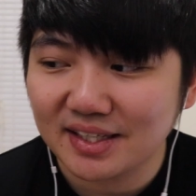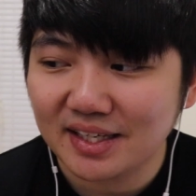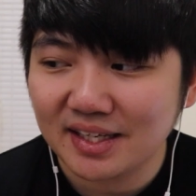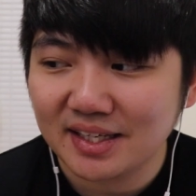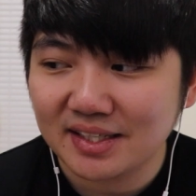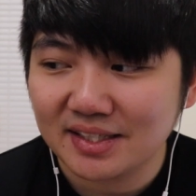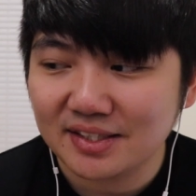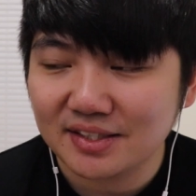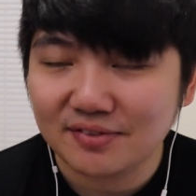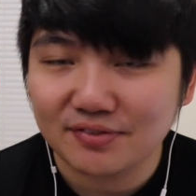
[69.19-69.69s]

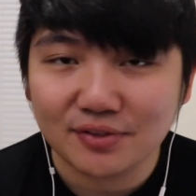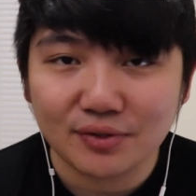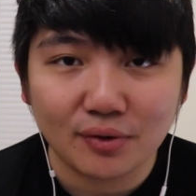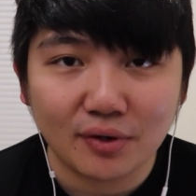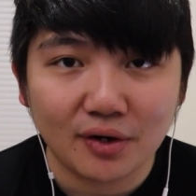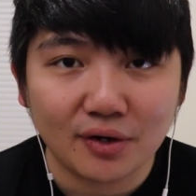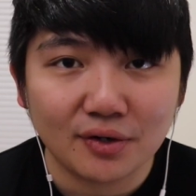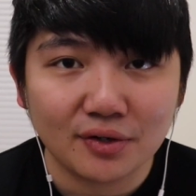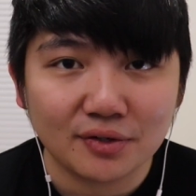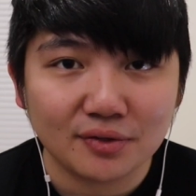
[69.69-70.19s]
And if you
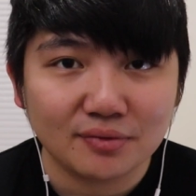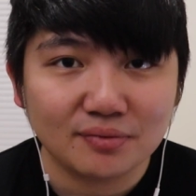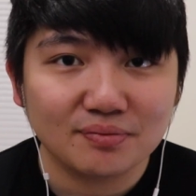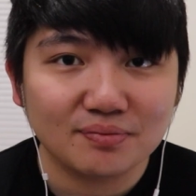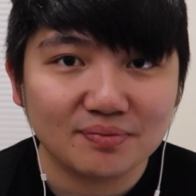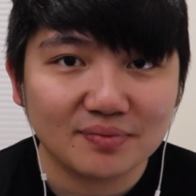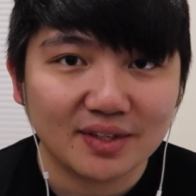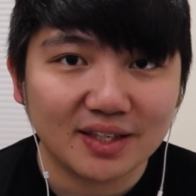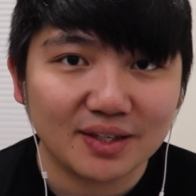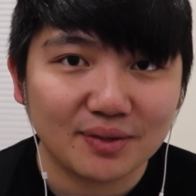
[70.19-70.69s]
are,
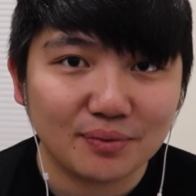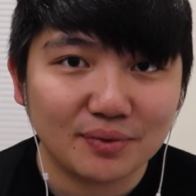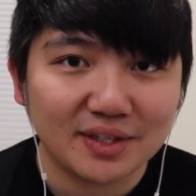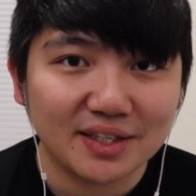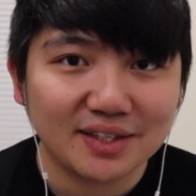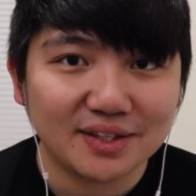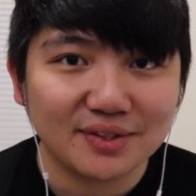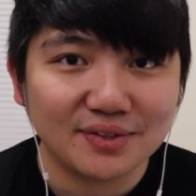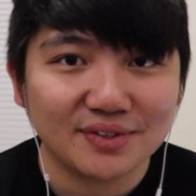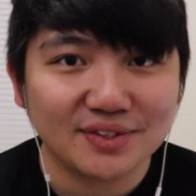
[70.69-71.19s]
we
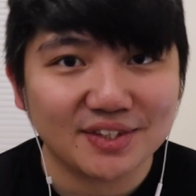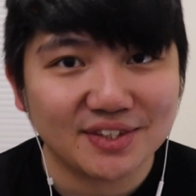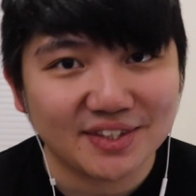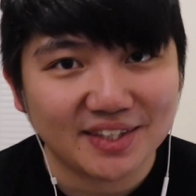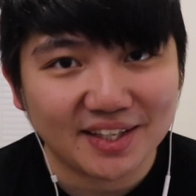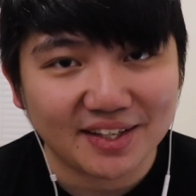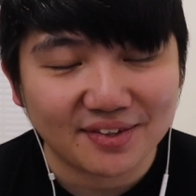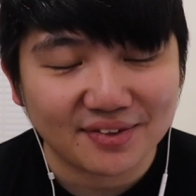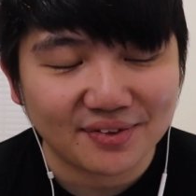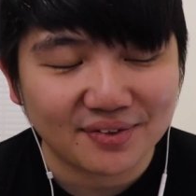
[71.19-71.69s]
can learn it
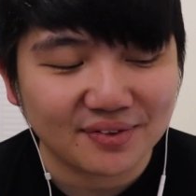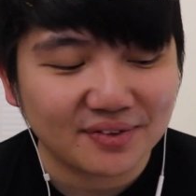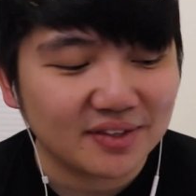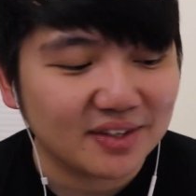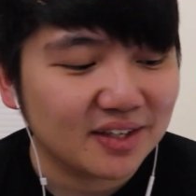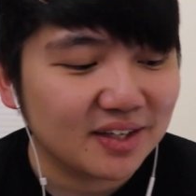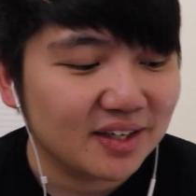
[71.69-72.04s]
together.